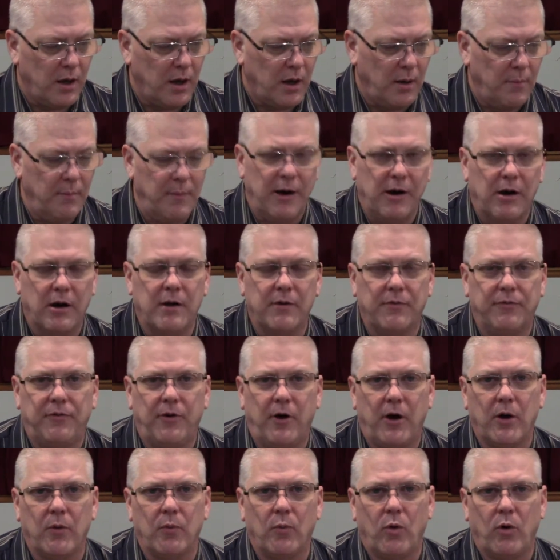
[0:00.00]
America
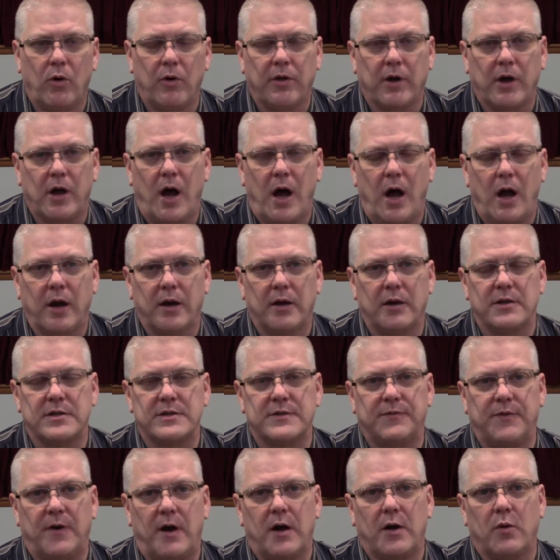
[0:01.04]
fought a war, the
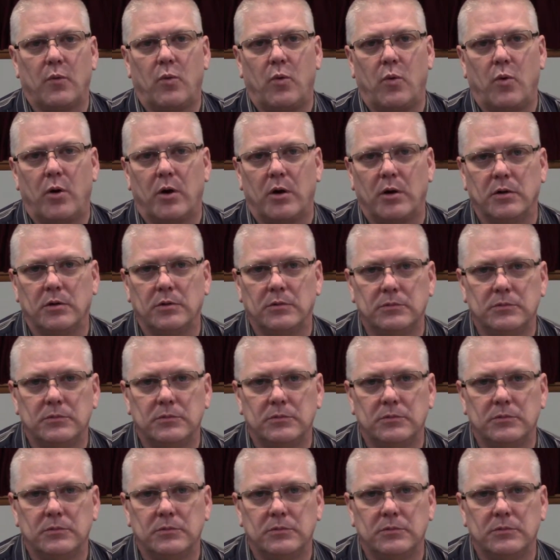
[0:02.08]
colonists fought a war